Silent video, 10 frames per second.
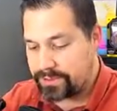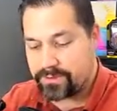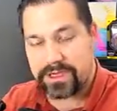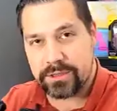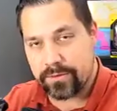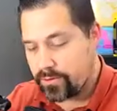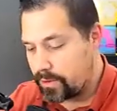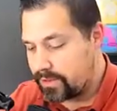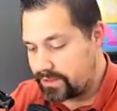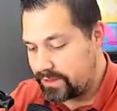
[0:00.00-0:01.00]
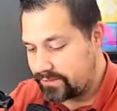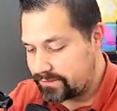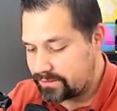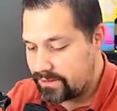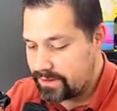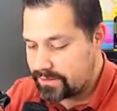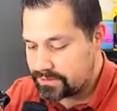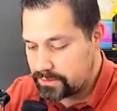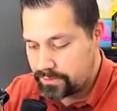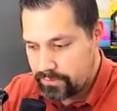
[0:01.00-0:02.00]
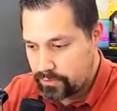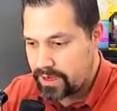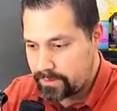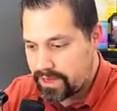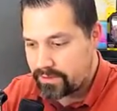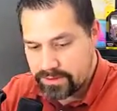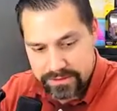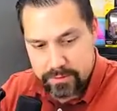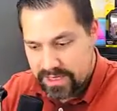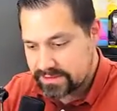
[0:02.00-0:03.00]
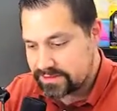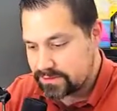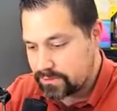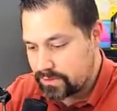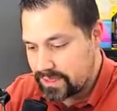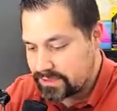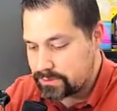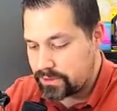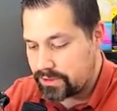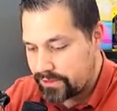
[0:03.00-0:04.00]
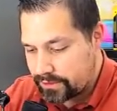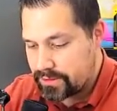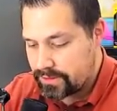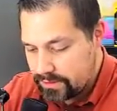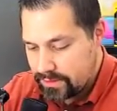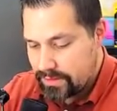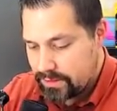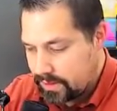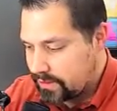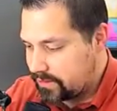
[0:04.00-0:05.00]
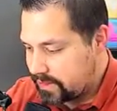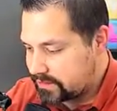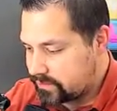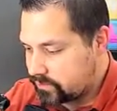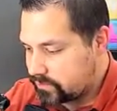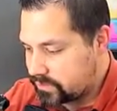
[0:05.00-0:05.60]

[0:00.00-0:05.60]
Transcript: we mentioned it before, but yes. So if you had to battle these two boxes against one another, uh, you got some